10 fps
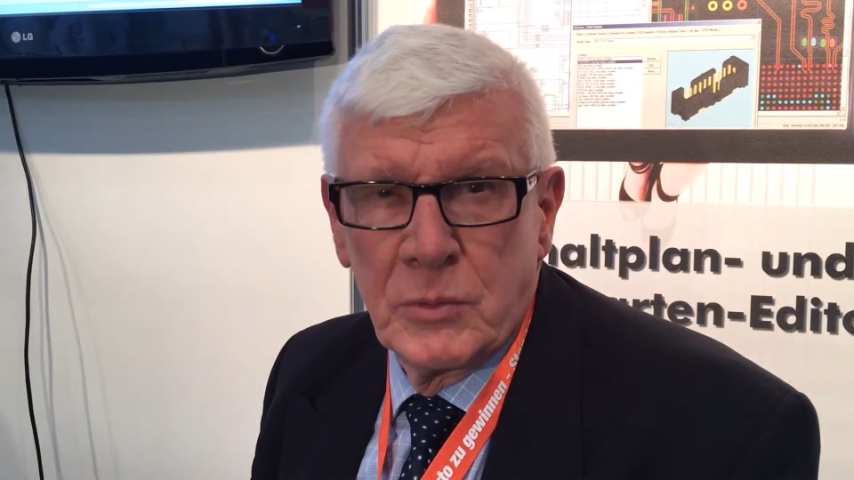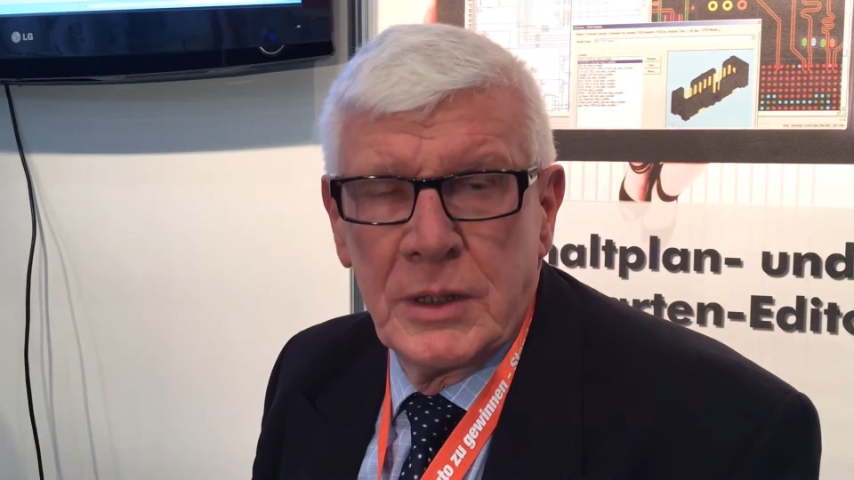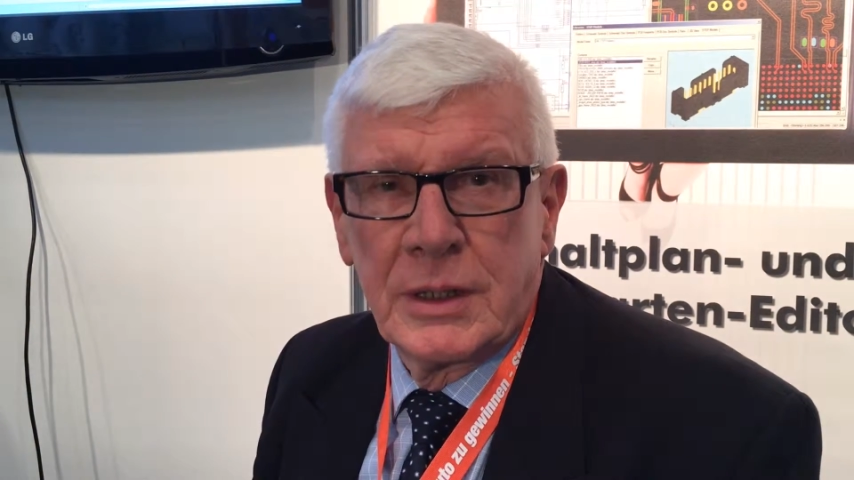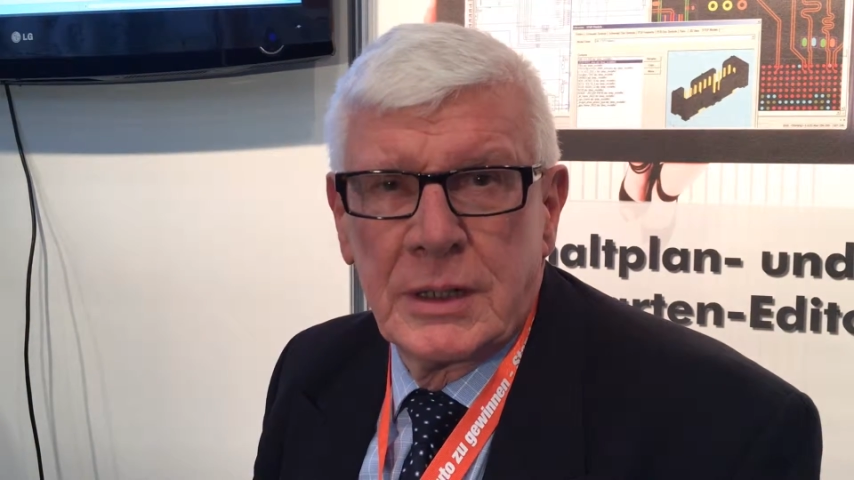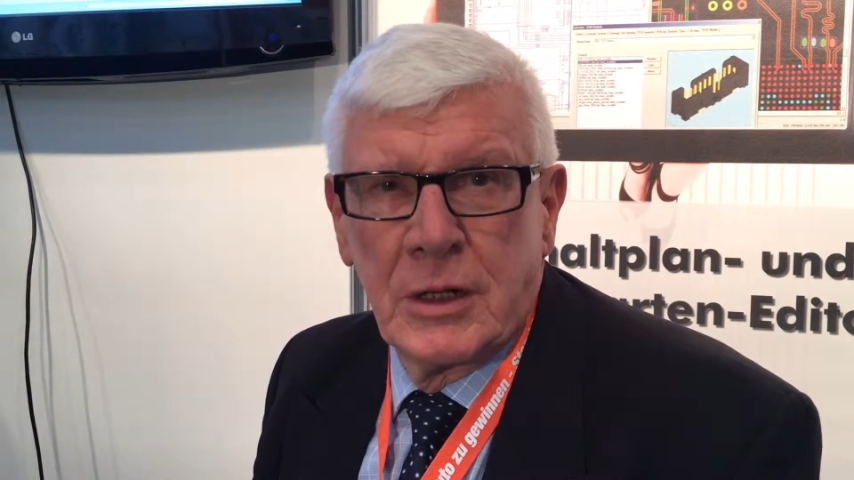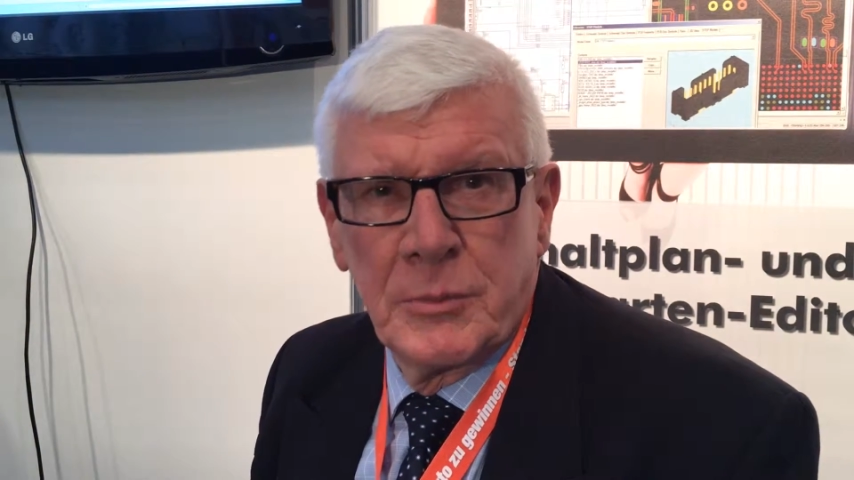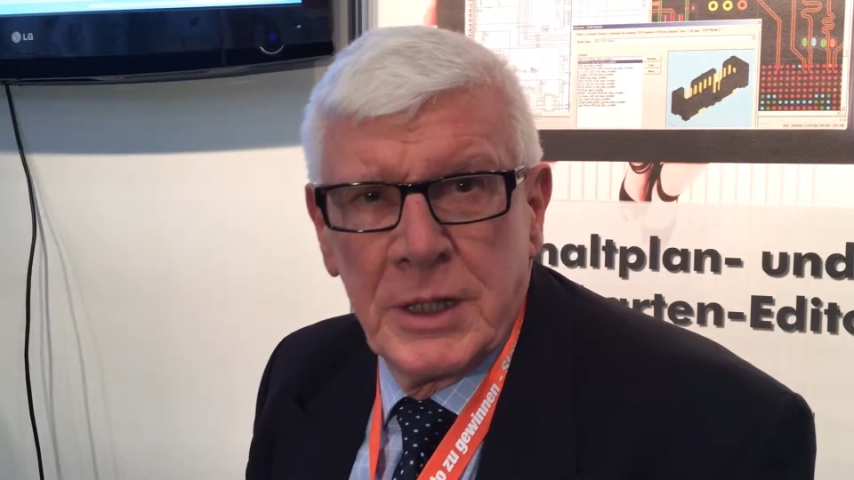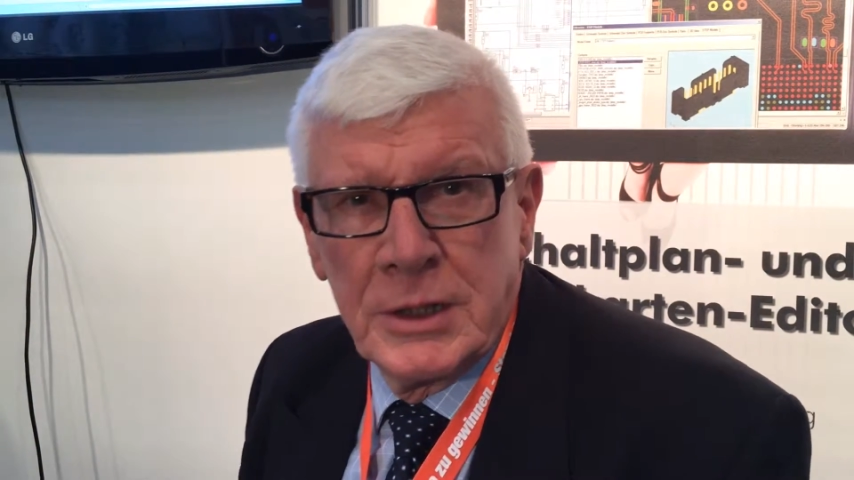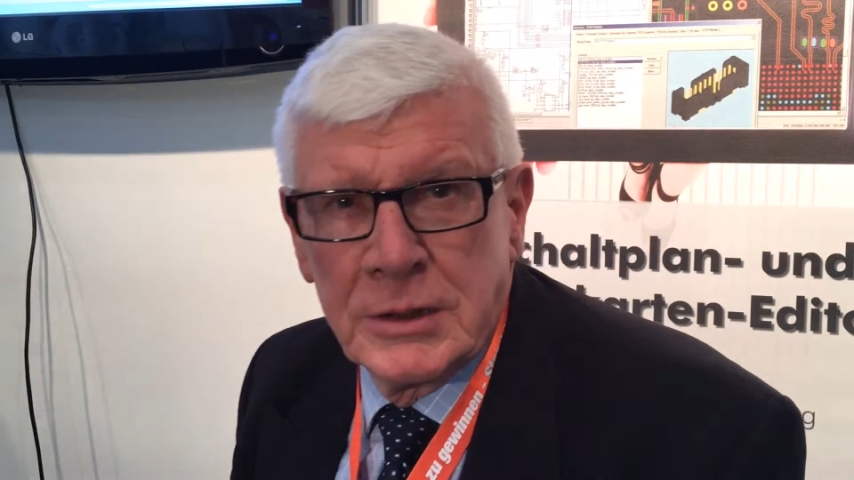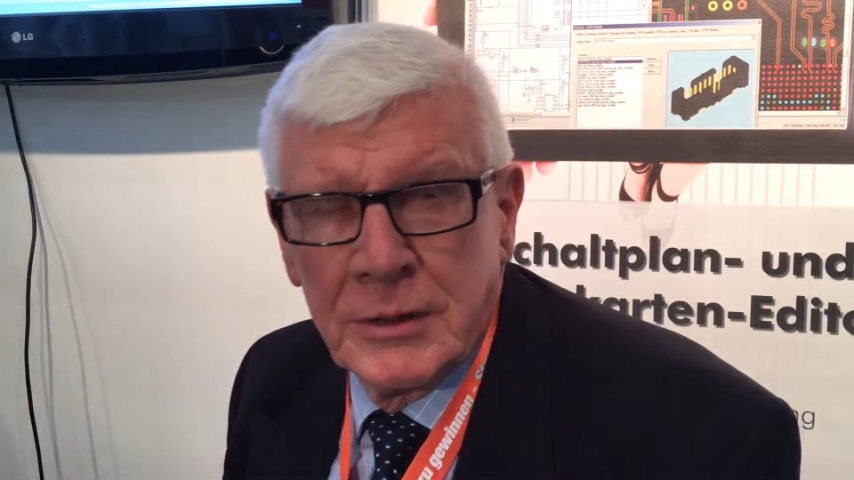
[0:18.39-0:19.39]
Rick
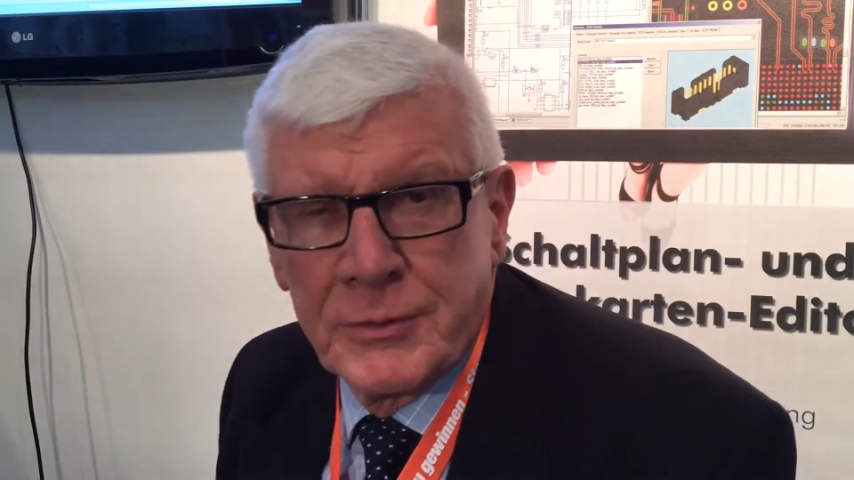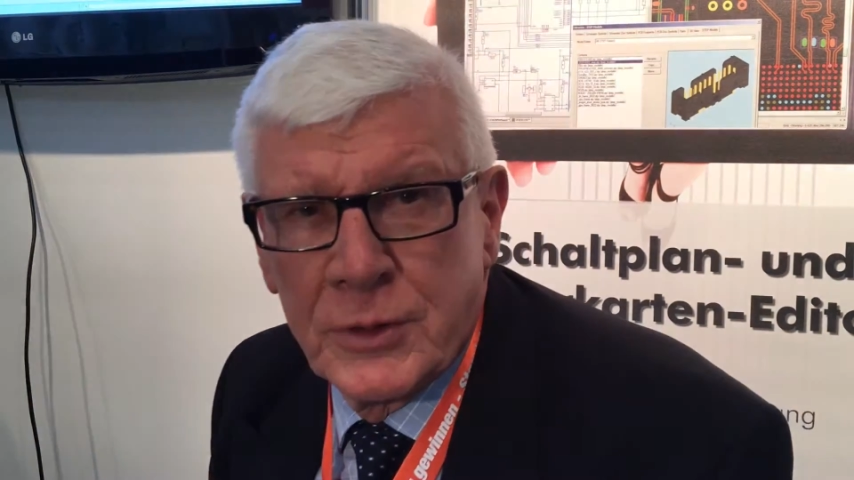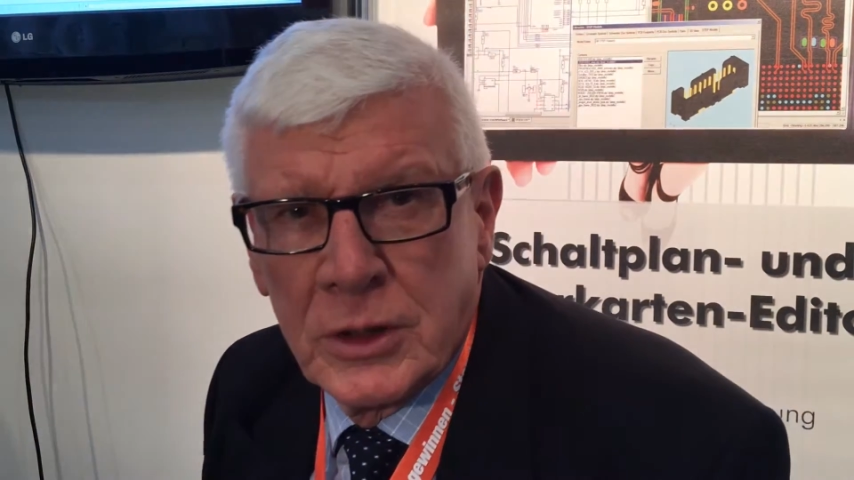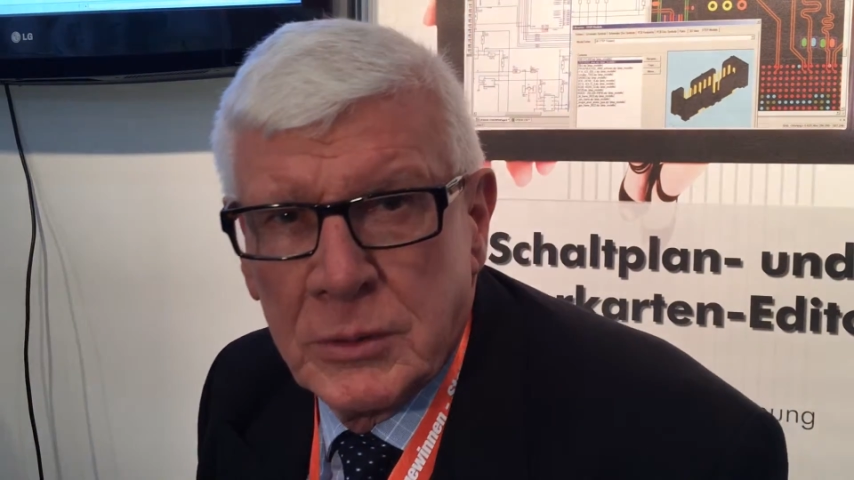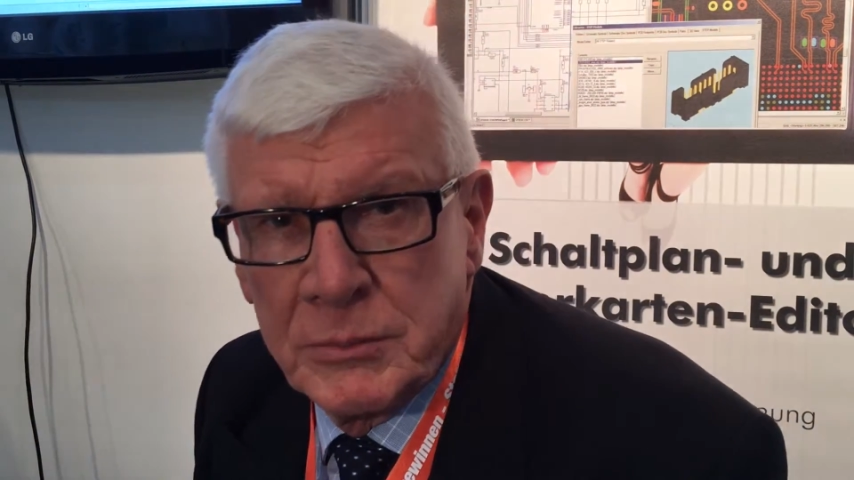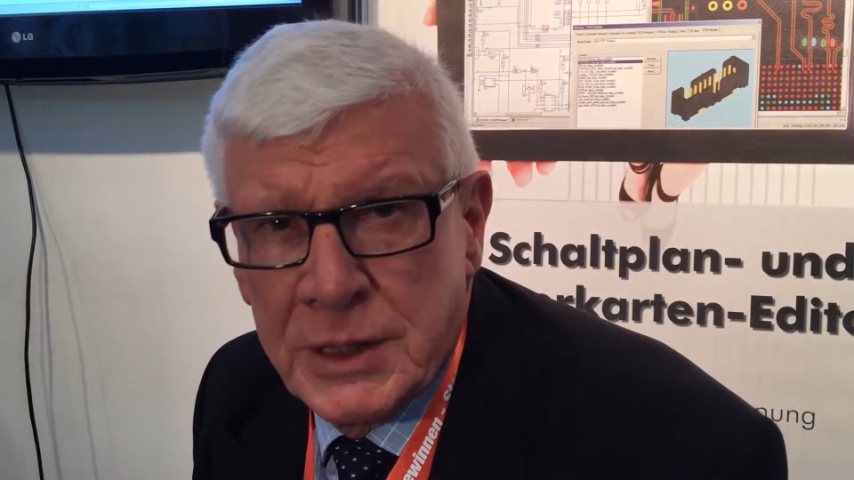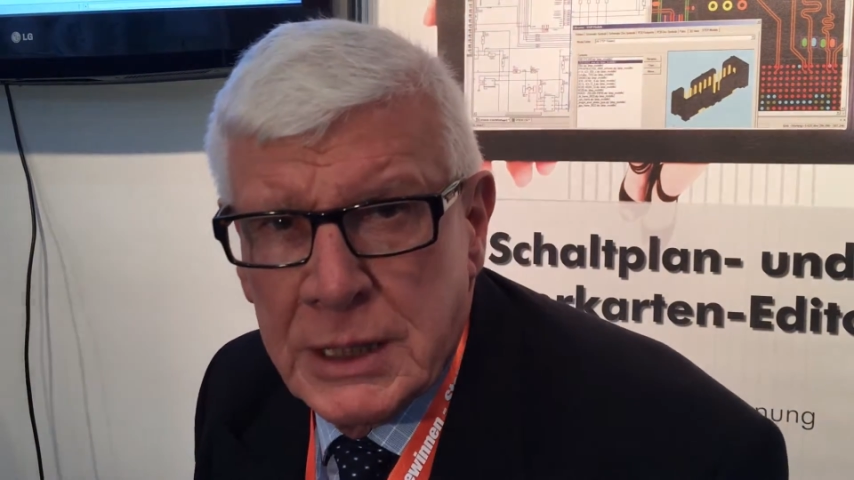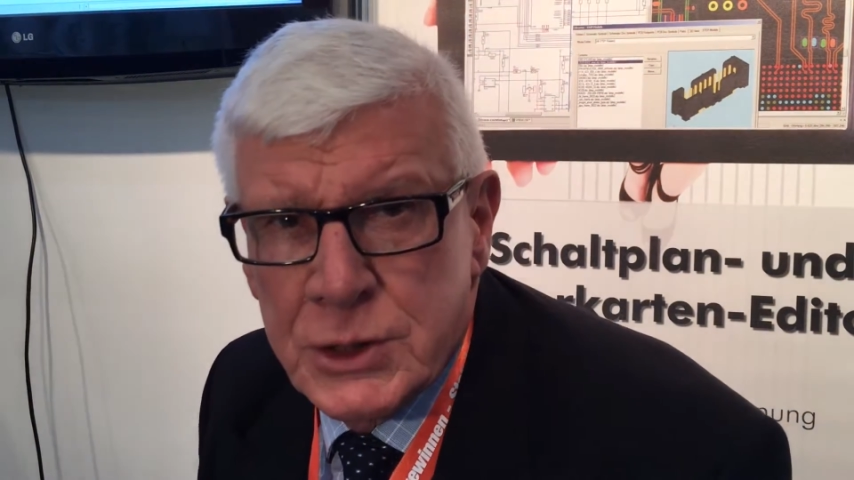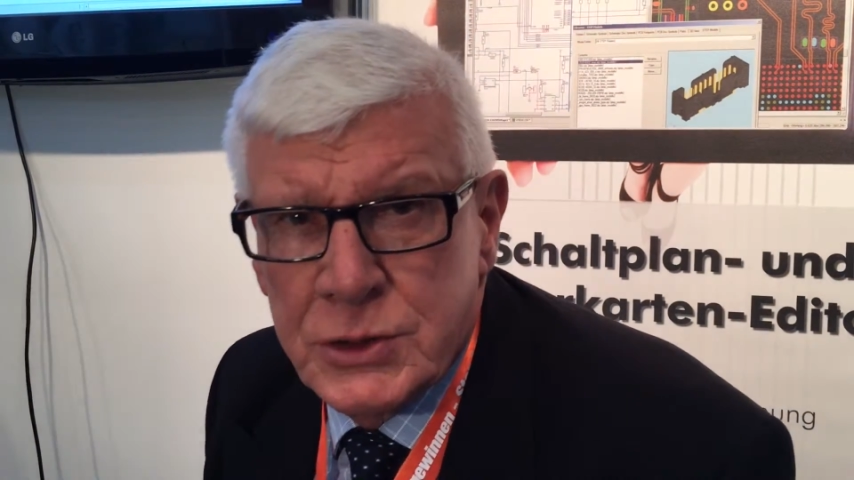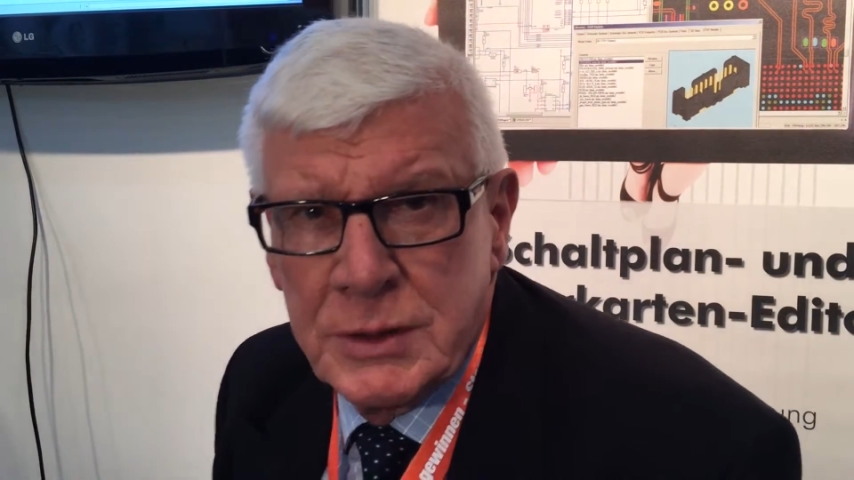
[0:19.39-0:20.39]
Almeida from
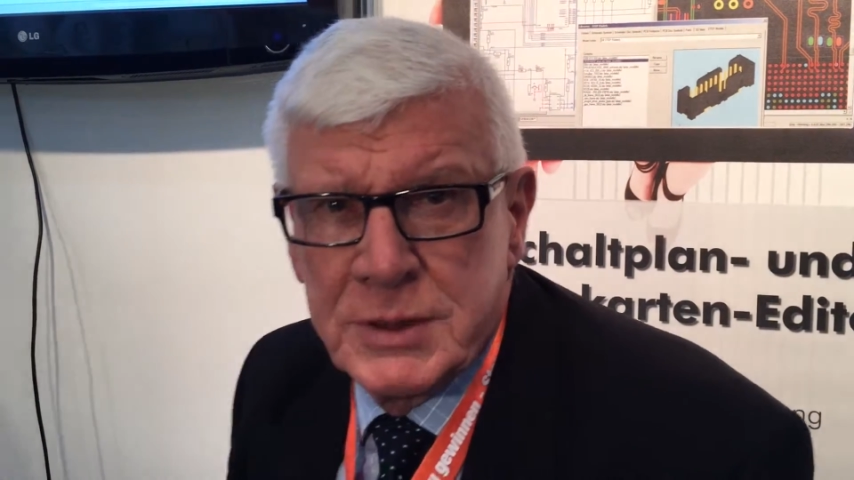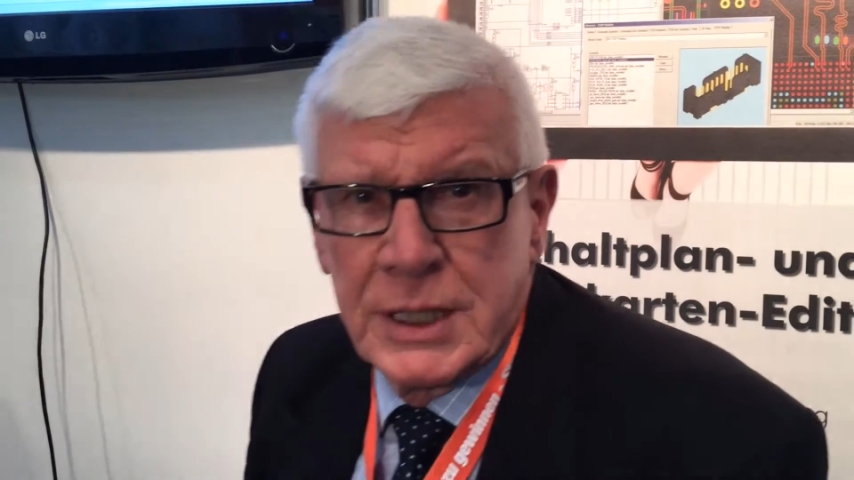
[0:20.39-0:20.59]
DownStream